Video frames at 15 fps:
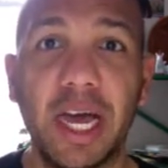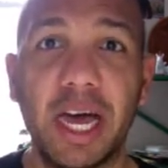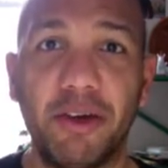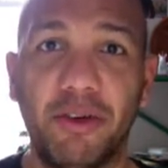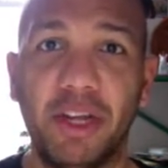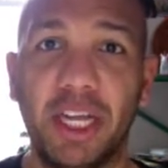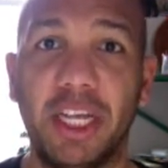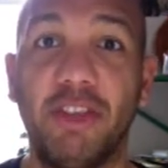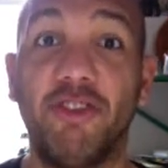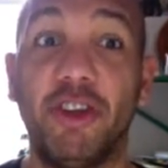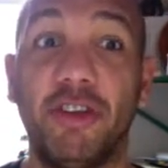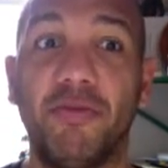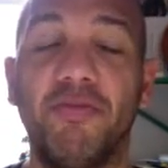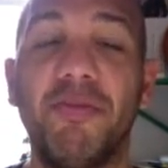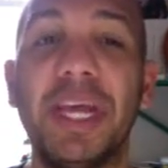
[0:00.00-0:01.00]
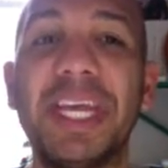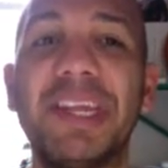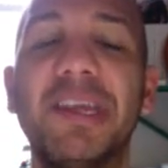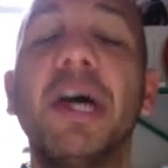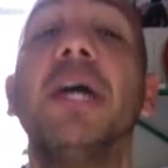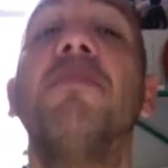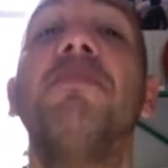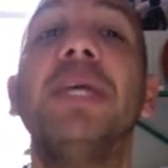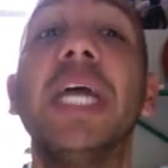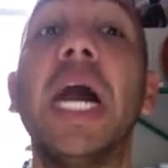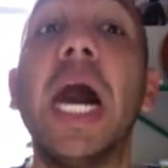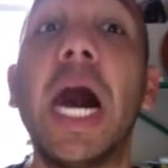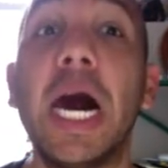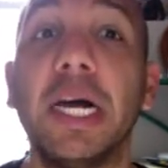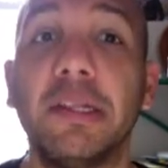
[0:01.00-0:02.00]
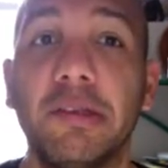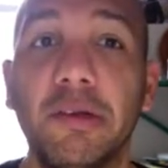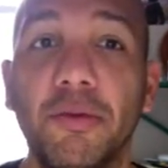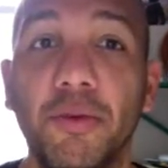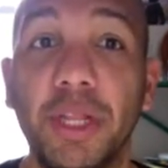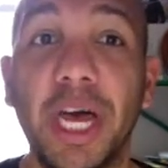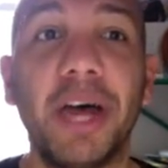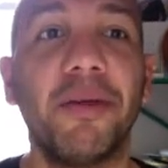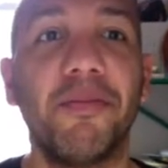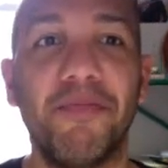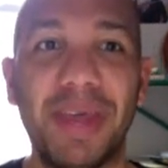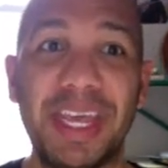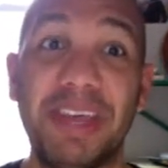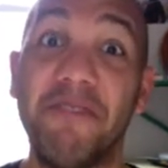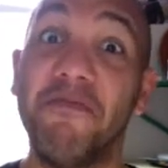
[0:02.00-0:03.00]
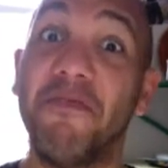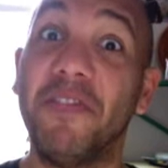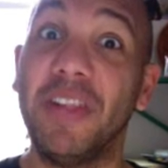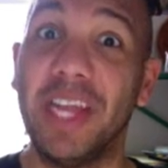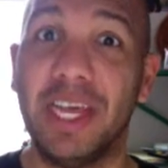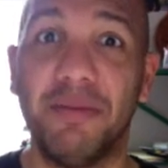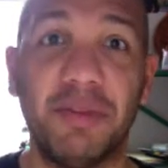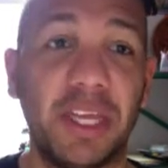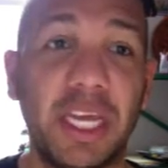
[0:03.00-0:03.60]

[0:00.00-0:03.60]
How can I make type be hot without making flames?